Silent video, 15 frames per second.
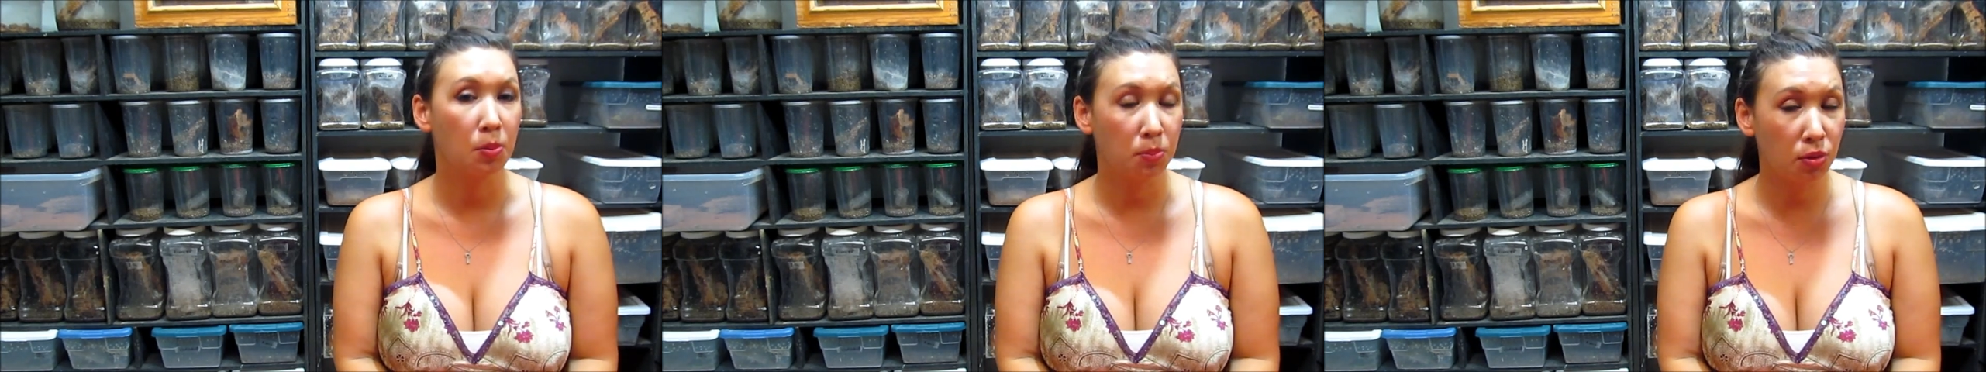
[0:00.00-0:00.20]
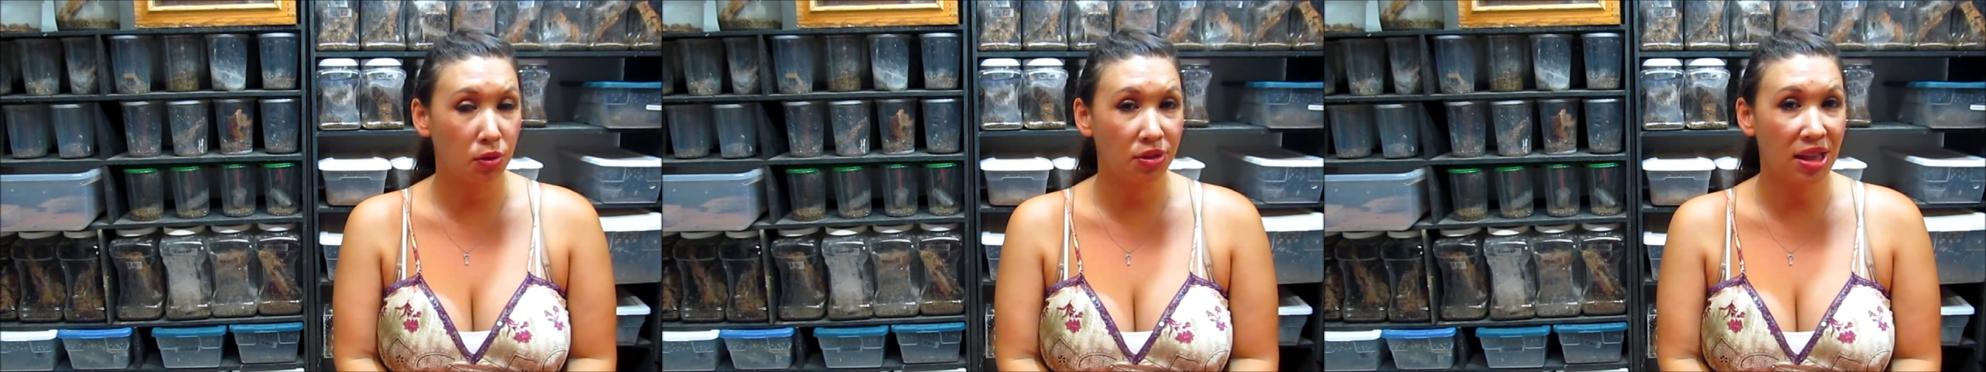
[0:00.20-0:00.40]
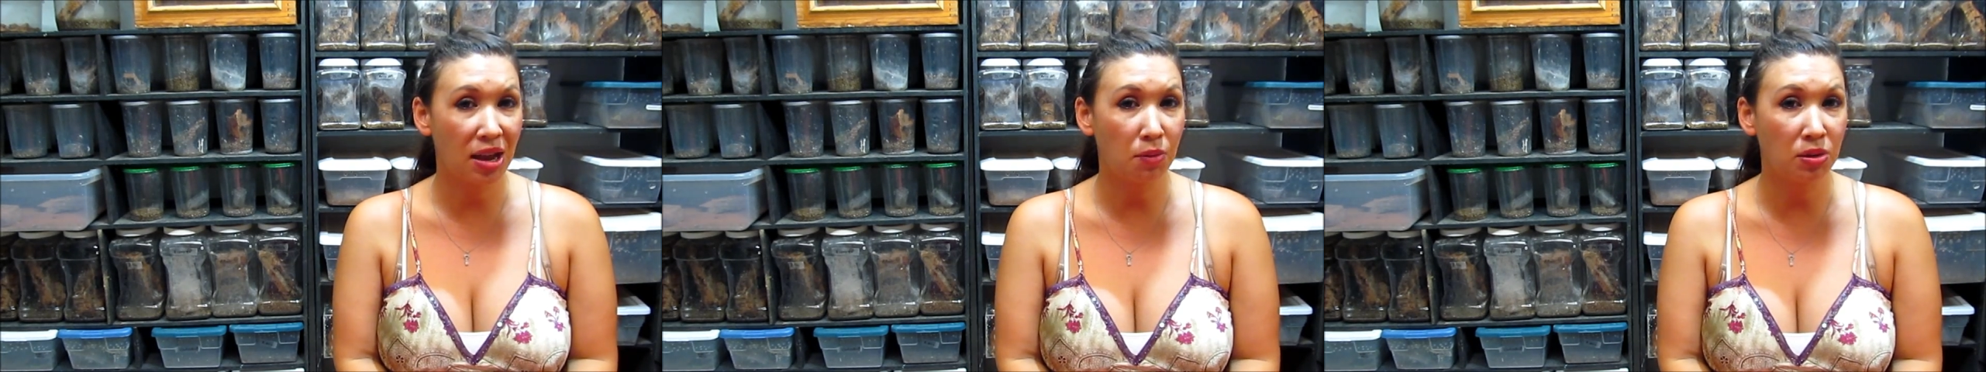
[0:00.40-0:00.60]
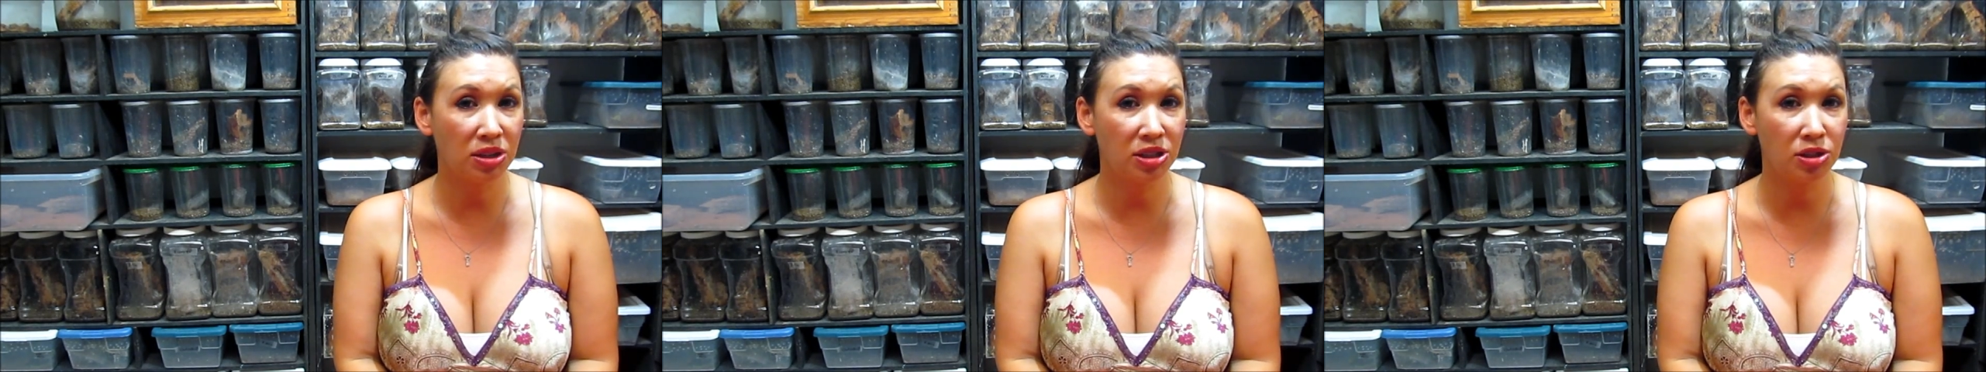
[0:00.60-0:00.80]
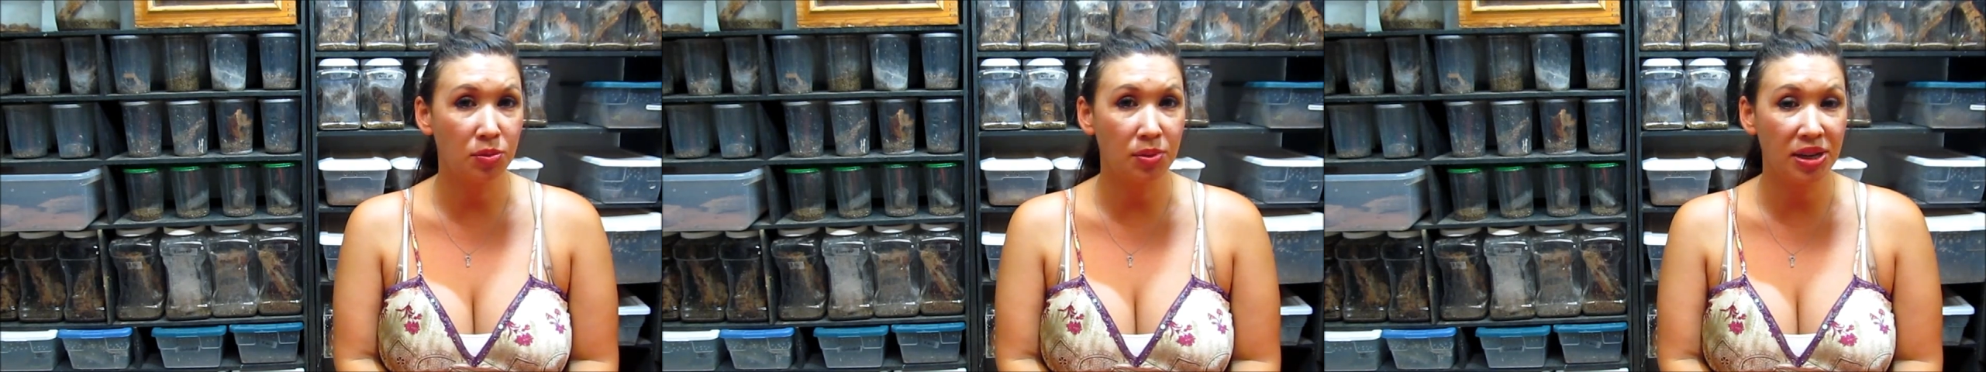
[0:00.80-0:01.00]
pulled that
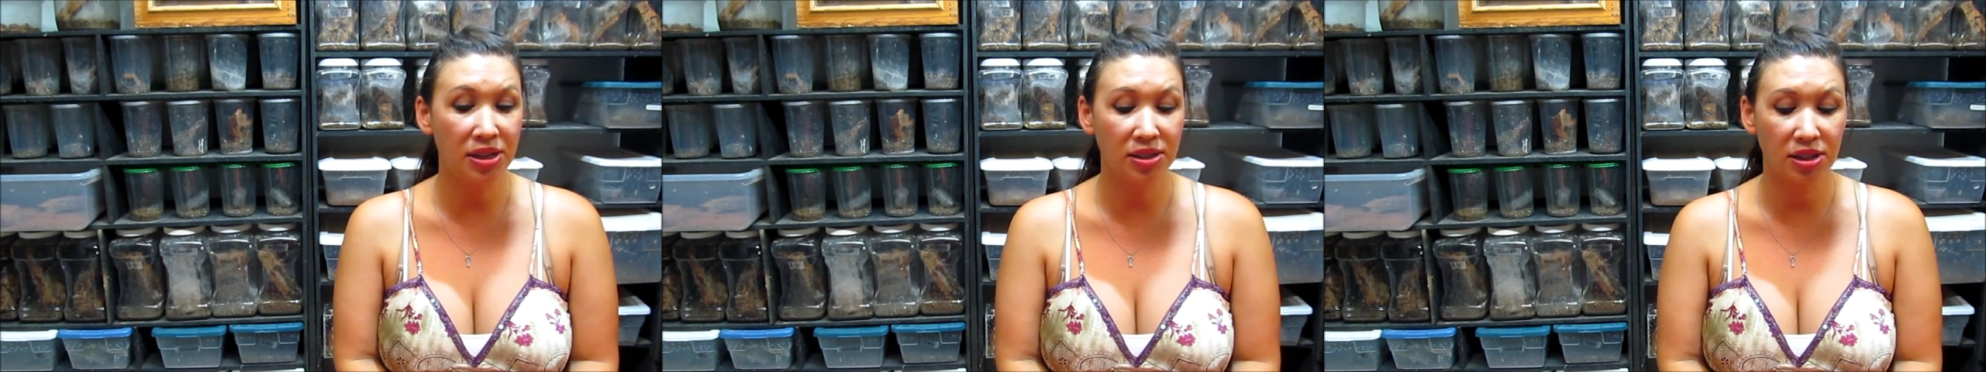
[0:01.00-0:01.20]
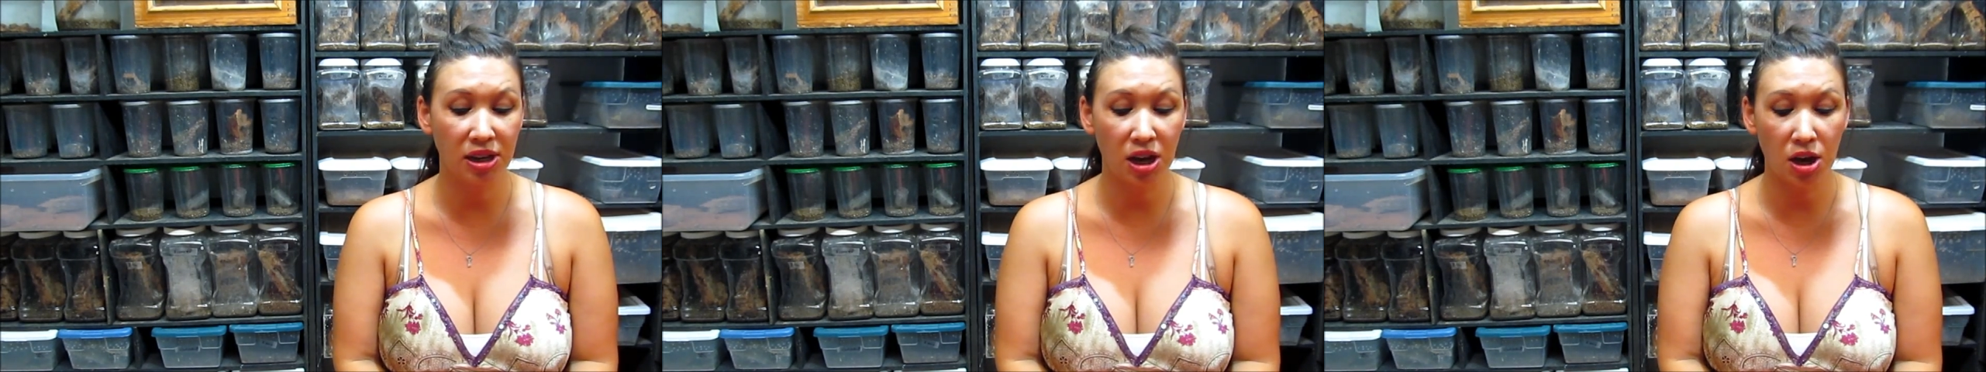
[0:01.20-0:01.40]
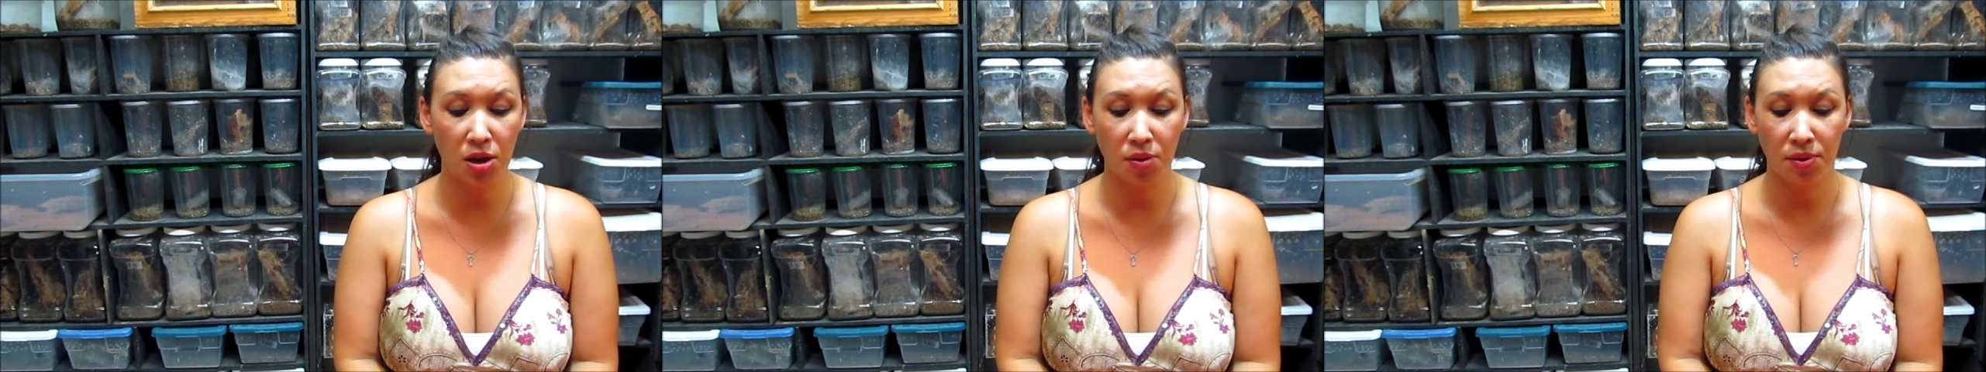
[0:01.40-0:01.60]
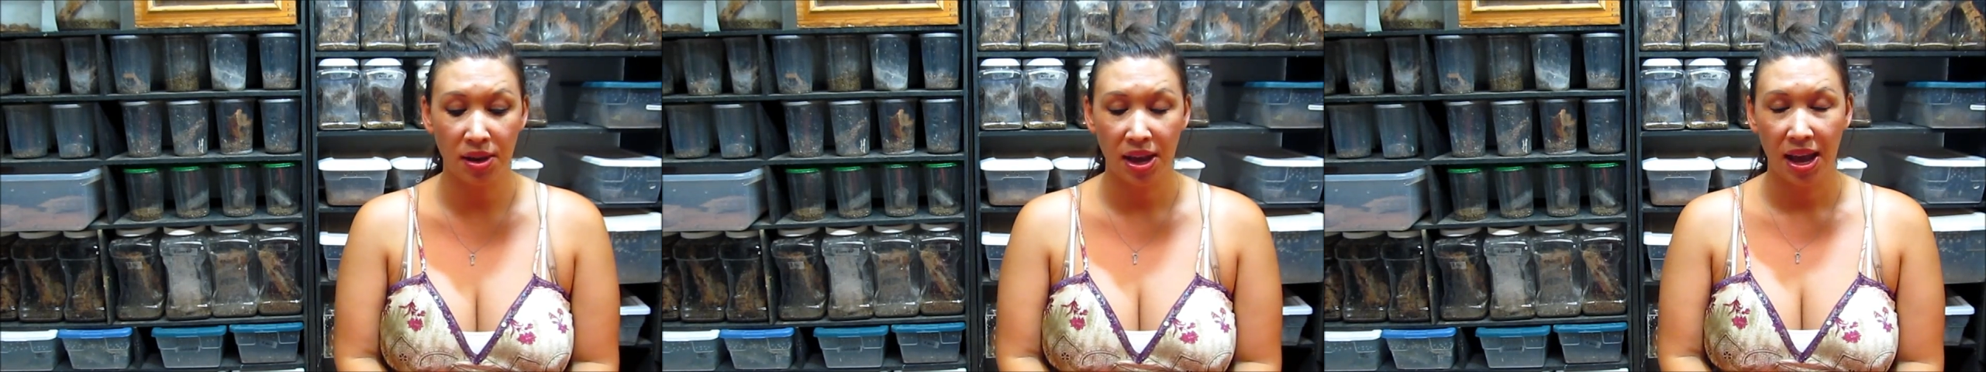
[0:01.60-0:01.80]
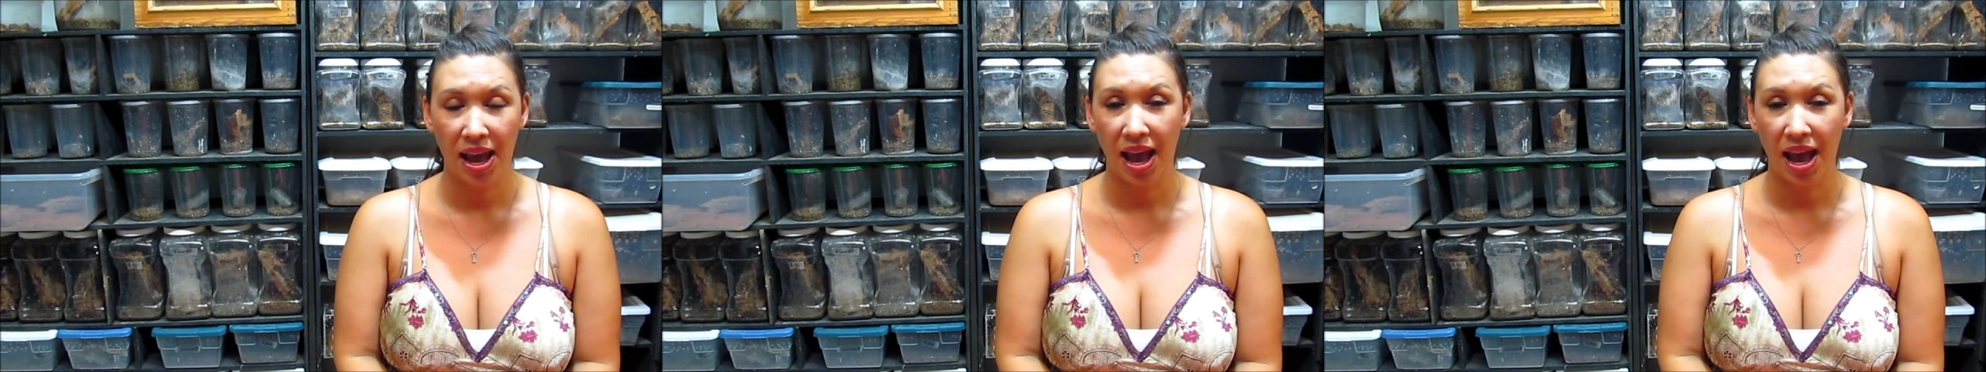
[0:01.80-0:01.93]
one two weeks ago